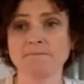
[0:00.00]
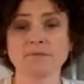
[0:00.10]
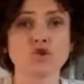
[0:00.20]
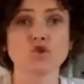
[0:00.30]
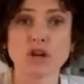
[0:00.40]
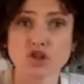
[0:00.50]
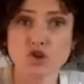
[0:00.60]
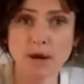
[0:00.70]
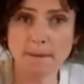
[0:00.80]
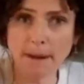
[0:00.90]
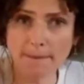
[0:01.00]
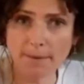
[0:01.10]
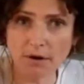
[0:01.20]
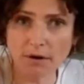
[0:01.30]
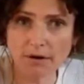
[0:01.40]
crushed red pepper,
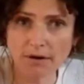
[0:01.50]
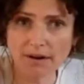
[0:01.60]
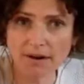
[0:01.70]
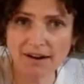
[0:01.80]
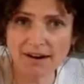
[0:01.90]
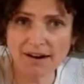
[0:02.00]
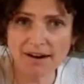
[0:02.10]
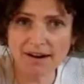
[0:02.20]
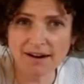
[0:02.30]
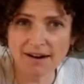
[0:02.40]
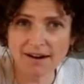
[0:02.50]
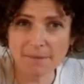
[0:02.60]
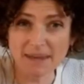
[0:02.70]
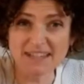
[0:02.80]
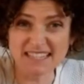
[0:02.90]

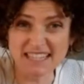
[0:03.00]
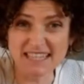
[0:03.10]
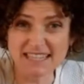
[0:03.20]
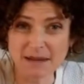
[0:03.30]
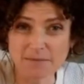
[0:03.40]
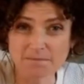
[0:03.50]
basically the same.